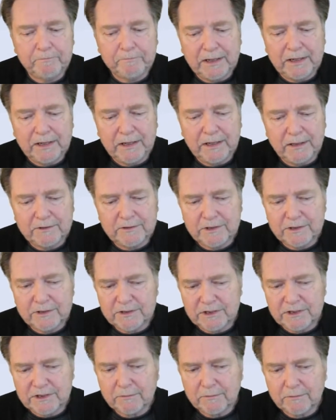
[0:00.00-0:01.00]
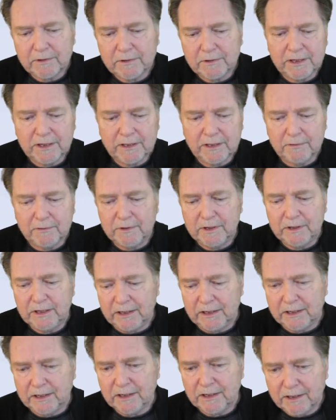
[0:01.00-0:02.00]
and just generally the way
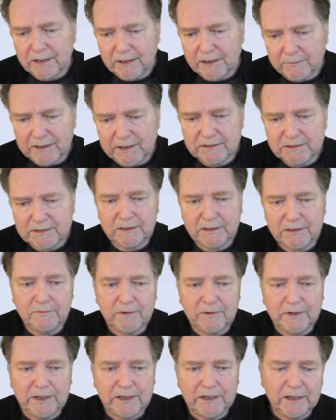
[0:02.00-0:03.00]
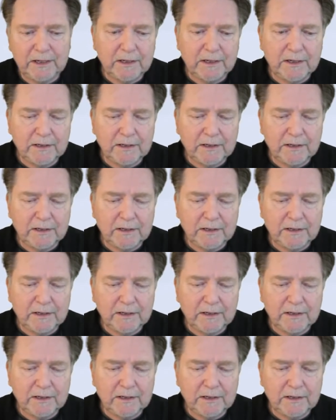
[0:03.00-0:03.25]
economies and the way